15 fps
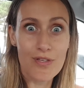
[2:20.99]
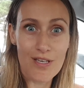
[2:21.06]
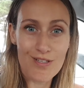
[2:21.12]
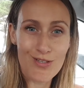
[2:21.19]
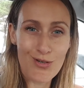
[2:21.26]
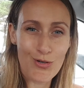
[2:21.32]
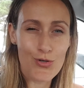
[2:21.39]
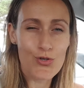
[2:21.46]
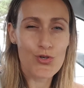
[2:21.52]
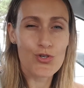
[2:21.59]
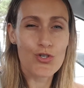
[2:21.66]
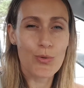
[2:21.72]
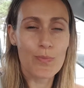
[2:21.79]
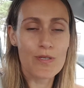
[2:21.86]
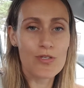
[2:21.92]
the grocery
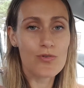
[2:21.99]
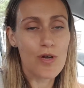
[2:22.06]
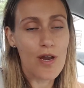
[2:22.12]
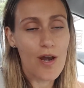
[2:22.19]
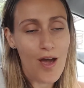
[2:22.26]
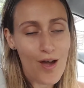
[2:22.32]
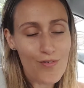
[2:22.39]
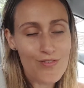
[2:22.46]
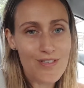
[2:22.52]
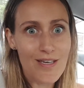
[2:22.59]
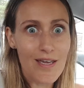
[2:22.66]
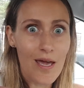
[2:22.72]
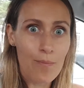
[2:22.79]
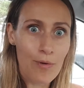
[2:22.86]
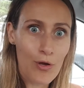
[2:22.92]
shopping straight after,
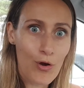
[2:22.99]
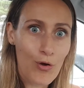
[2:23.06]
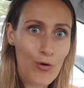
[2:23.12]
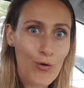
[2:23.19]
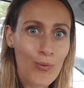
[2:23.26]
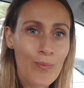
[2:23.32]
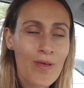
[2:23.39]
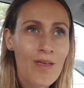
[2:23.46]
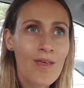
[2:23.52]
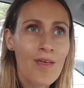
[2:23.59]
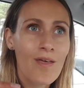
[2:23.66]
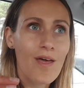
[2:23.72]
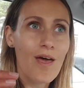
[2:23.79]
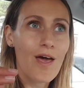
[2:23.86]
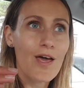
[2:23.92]
coming home,
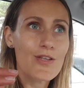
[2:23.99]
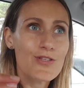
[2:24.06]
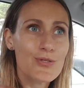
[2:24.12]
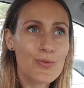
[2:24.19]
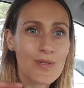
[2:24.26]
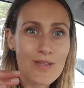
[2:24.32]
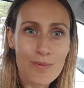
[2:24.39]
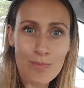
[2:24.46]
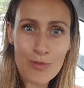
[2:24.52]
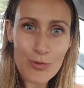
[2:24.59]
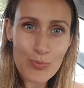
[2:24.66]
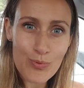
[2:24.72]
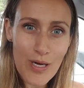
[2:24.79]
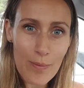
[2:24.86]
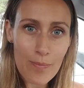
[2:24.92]
doing the meal
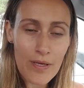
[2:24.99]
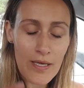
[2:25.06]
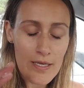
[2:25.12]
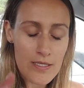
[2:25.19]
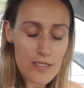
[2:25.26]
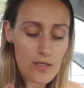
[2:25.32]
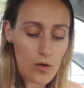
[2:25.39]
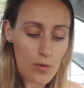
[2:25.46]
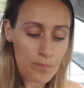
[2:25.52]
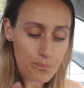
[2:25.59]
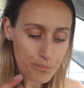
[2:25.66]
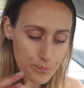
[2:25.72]
prepping, and so on.